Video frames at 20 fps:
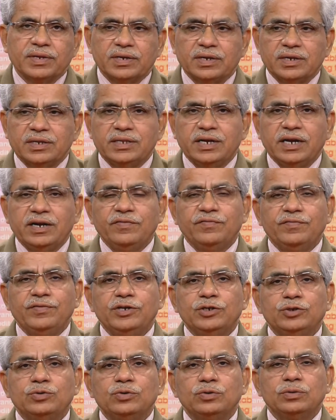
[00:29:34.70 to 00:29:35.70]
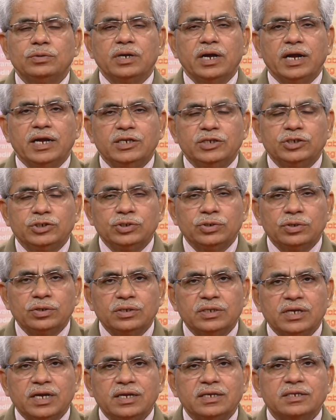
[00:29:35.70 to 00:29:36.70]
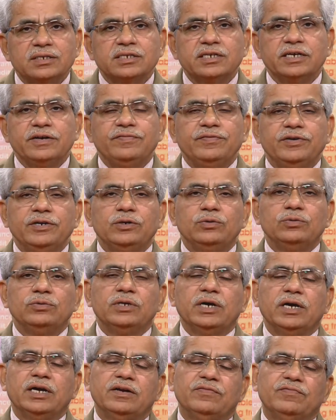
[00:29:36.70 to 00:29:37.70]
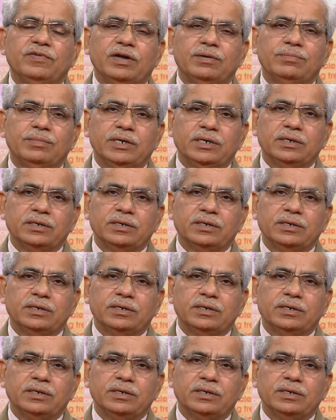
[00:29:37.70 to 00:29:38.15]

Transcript: that we should ensure the safety to the environment.